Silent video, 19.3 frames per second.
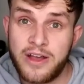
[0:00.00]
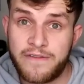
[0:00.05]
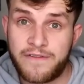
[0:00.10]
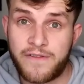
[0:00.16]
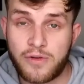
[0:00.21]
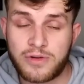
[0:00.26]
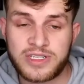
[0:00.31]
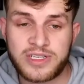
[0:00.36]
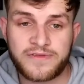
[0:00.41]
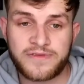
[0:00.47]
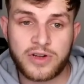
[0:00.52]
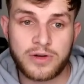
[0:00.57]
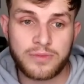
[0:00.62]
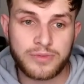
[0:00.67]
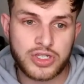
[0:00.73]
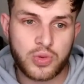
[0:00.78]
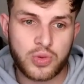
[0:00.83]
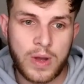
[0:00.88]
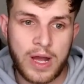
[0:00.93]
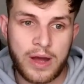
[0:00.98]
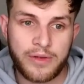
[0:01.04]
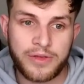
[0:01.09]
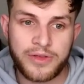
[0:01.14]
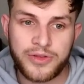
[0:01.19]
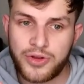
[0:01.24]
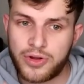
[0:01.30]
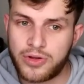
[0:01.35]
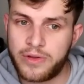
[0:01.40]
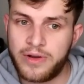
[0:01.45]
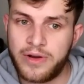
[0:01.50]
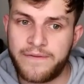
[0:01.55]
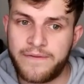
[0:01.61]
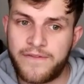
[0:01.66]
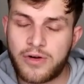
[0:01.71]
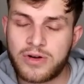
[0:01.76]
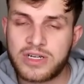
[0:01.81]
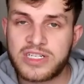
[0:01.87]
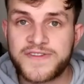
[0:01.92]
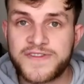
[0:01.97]
Forest have come 12th. Nottingham
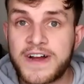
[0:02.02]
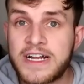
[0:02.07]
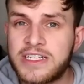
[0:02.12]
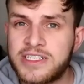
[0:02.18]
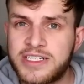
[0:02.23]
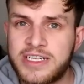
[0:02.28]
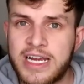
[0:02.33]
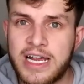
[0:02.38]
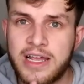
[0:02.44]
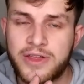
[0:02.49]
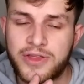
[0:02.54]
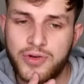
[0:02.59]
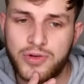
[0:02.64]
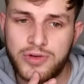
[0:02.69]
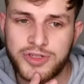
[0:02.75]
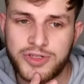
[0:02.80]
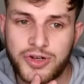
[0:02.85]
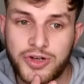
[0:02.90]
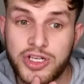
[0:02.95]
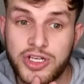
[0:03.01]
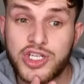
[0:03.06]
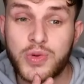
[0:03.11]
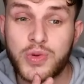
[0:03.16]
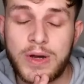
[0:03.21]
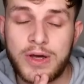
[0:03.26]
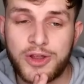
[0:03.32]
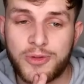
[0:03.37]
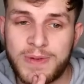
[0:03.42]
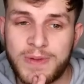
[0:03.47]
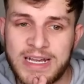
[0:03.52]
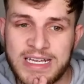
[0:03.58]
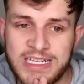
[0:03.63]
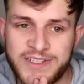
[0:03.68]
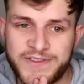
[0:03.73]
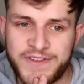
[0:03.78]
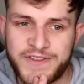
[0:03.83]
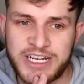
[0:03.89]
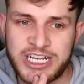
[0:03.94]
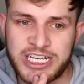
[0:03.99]
Forest fans, share your thoughts on a 12th
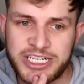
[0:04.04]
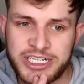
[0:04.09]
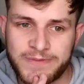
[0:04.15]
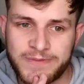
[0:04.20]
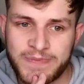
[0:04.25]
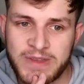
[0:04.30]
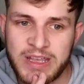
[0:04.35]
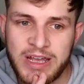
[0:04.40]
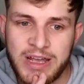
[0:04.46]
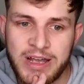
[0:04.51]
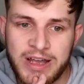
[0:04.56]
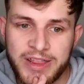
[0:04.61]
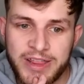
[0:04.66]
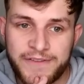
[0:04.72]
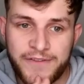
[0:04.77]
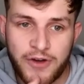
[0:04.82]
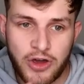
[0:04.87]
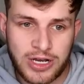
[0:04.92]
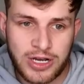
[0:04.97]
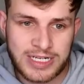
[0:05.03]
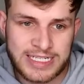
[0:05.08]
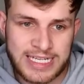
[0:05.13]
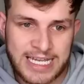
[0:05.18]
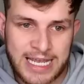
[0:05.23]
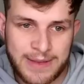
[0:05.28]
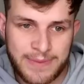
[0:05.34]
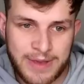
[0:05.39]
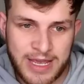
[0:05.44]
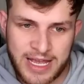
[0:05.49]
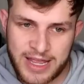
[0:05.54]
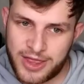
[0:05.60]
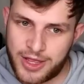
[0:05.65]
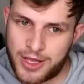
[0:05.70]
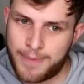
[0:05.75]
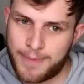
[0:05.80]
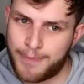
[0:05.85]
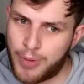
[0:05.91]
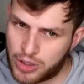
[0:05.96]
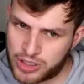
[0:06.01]
place finish. The final team in
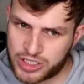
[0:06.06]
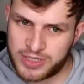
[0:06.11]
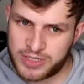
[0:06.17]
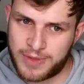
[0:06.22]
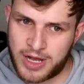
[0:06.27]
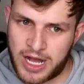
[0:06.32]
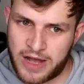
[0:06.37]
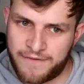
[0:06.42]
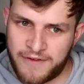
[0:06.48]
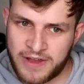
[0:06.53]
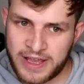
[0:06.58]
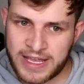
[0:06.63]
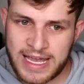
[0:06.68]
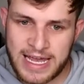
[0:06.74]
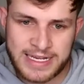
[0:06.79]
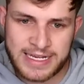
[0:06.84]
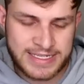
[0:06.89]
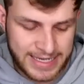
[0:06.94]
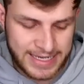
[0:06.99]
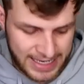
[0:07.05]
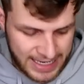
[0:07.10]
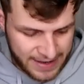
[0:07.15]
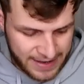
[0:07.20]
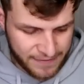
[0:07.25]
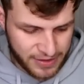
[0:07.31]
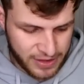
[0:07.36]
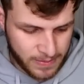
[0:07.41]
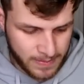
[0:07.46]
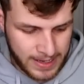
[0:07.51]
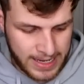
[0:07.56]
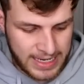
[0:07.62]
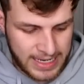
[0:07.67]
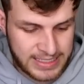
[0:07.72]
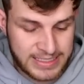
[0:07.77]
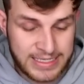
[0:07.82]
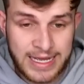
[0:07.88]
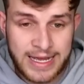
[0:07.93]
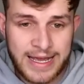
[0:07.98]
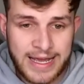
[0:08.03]
the bottom half, I guess, in 11th place,